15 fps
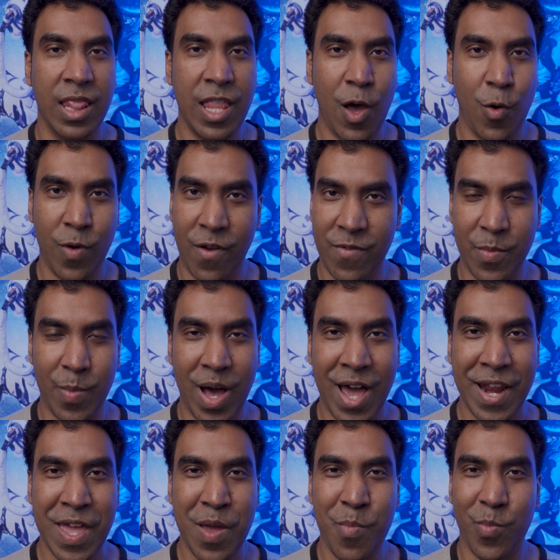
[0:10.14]
Hello
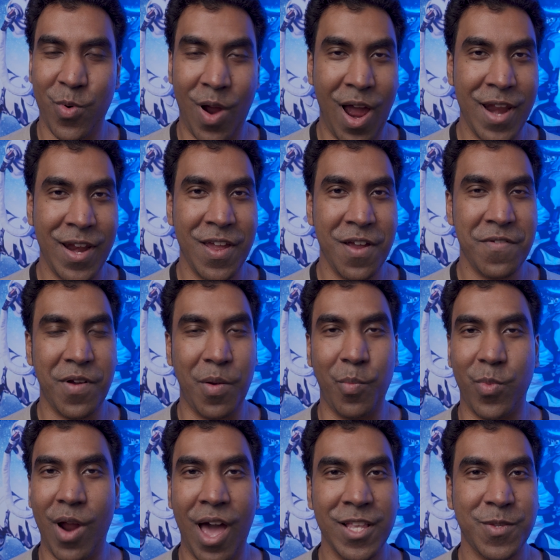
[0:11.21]
everybody, Brian here from
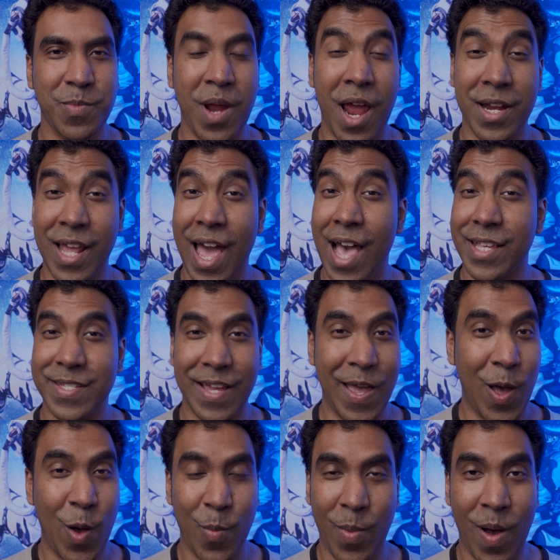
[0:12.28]
Brian's Broadcast. I
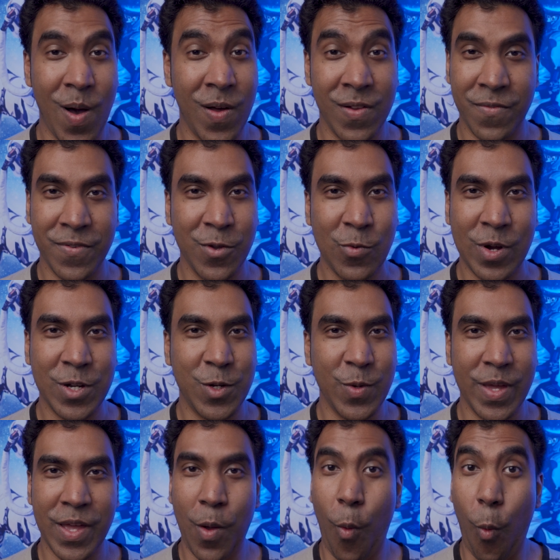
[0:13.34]
hope all of you are
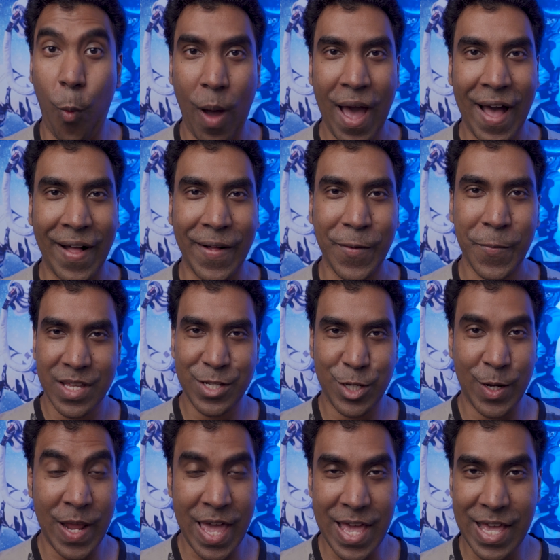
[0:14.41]
doing well.
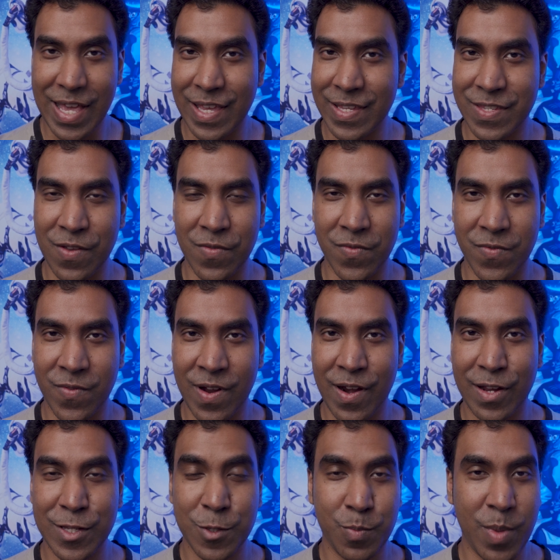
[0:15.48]
Today is a
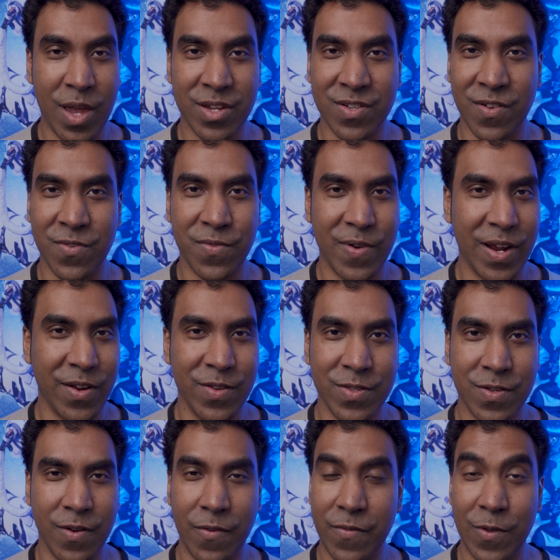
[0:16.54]
very special
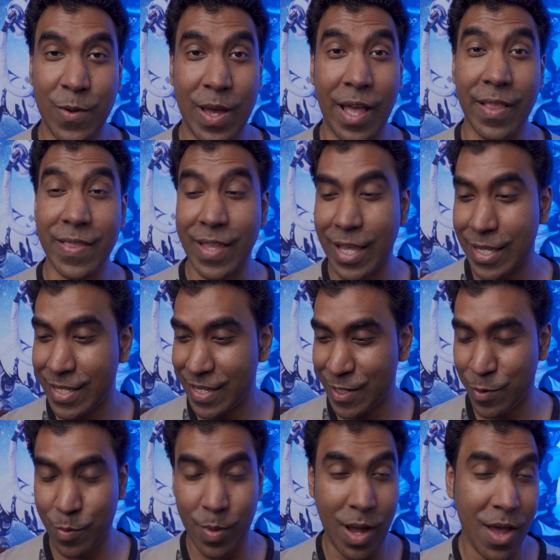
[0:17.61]
fragrance review and this
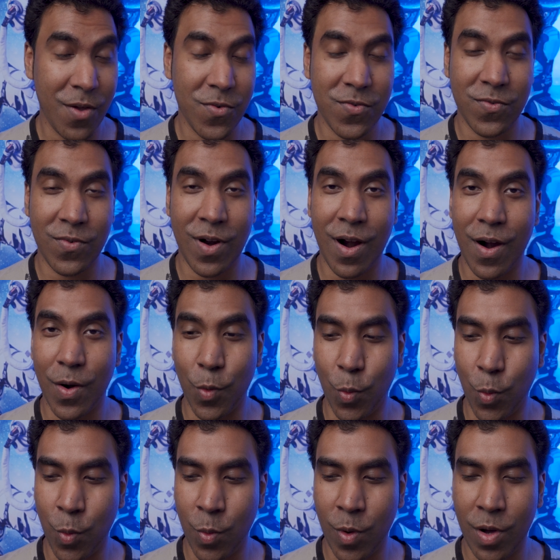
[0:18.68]
is by far
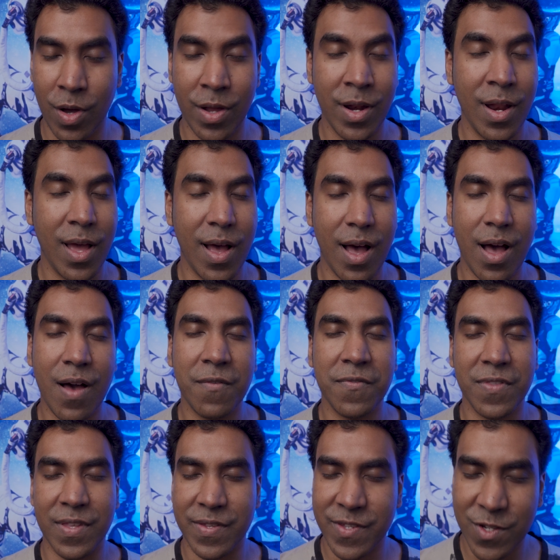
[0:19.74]
one of
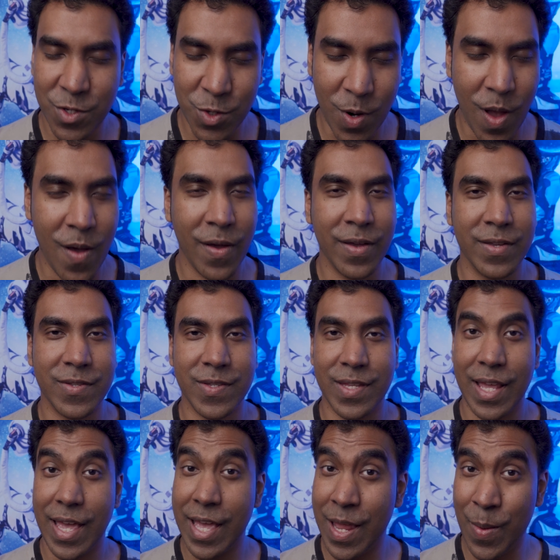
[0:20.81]
the
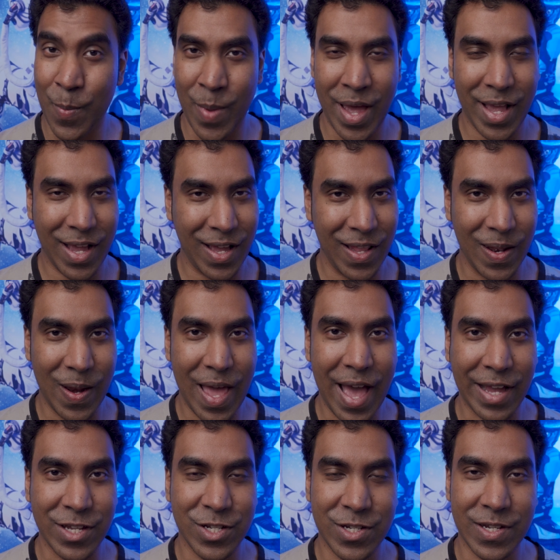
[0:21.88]
strongest in my
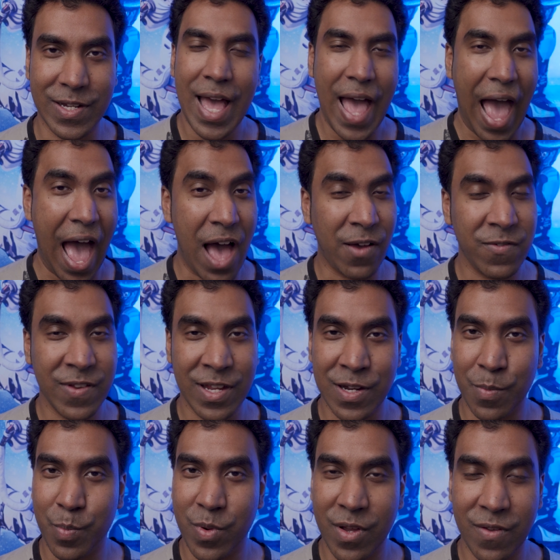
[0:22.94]
collection. I've done
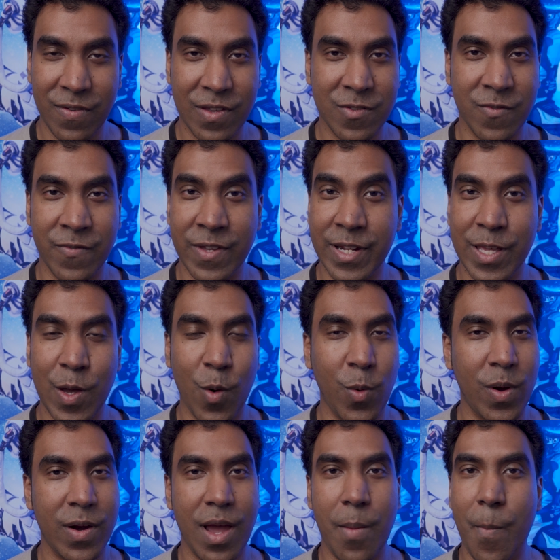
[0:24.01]
a previous video
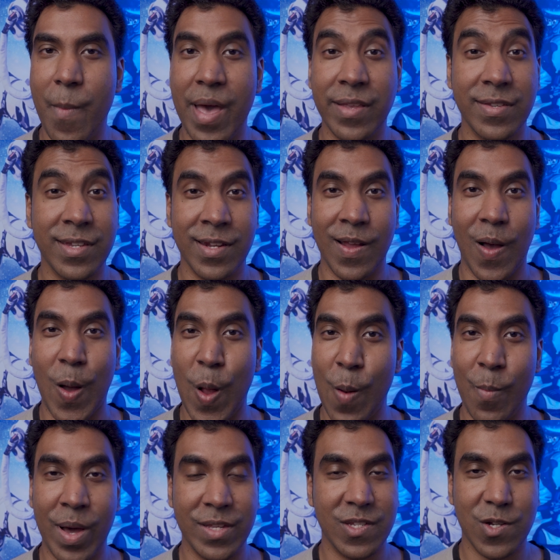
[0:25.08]
where I mentioned all
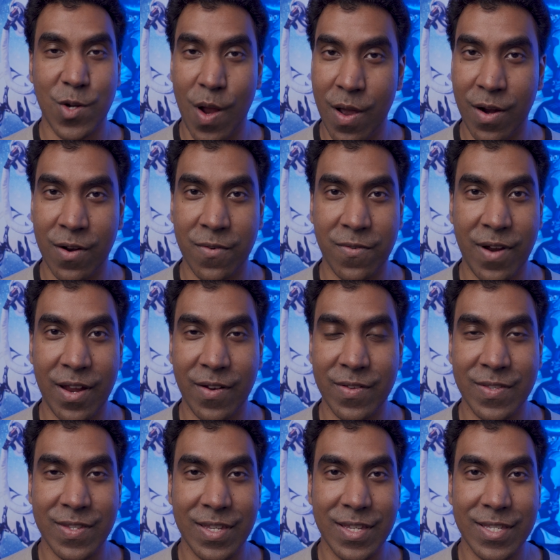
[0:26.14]
my stronger
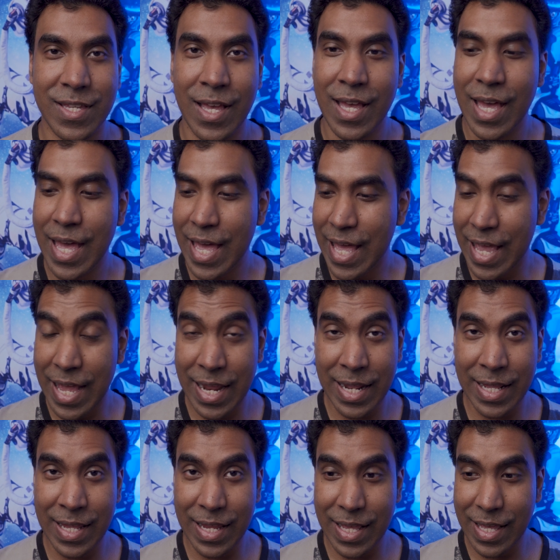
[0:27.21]
fragrances
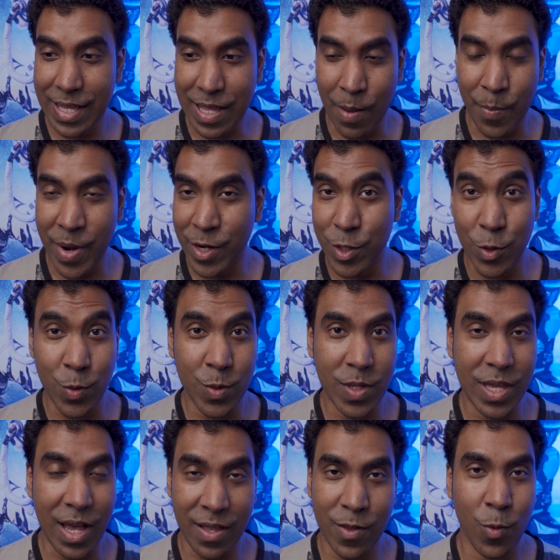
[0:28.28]
compared to
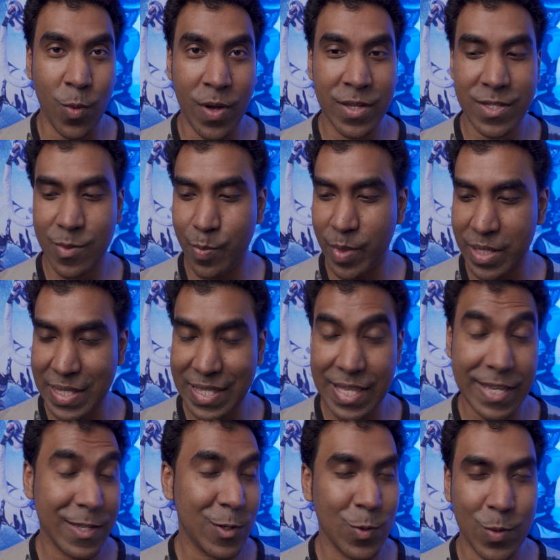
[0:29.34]
the other ones, but
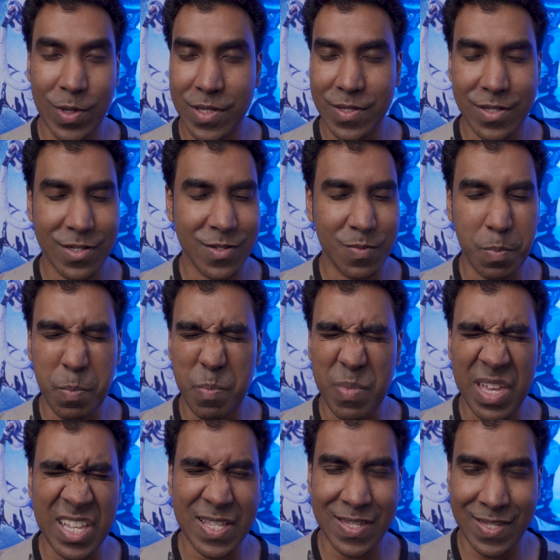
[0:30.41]
this one just
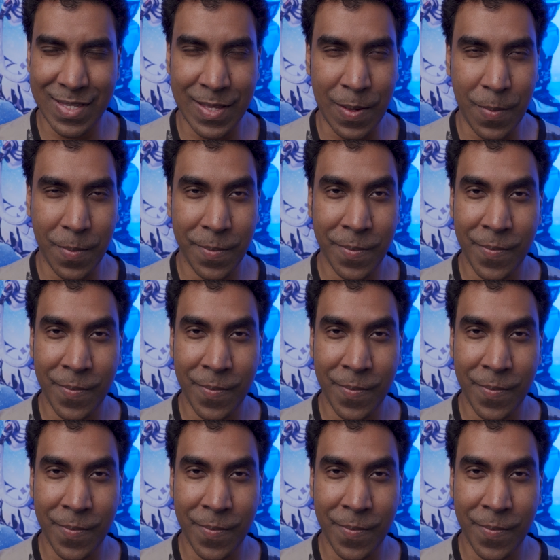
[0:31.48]
beats them.